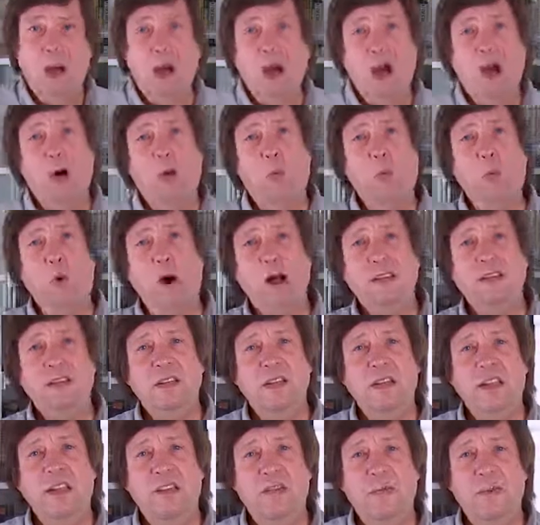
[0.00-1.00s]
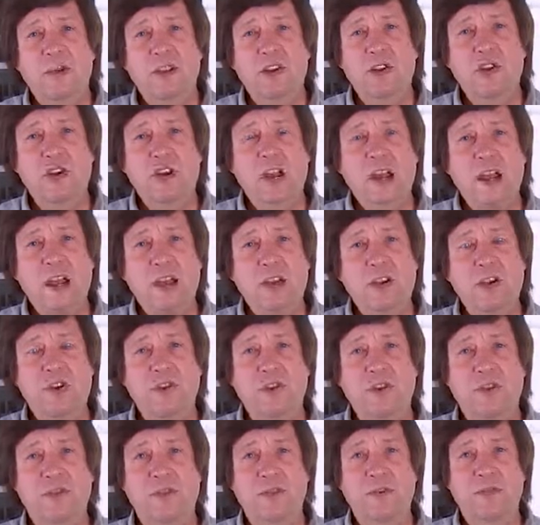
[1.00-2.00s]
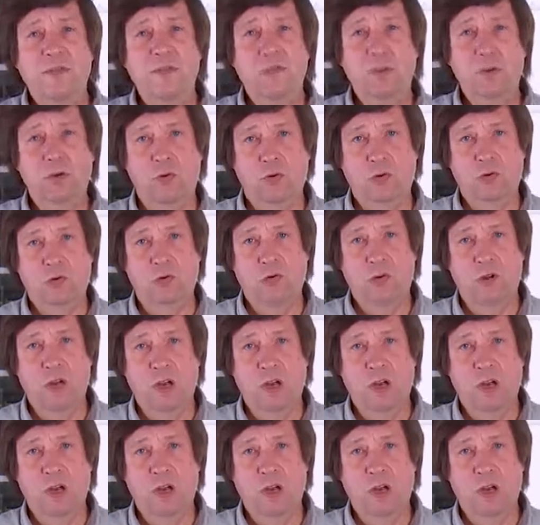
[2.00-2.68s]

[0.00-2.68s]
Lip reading: What if we changed the view?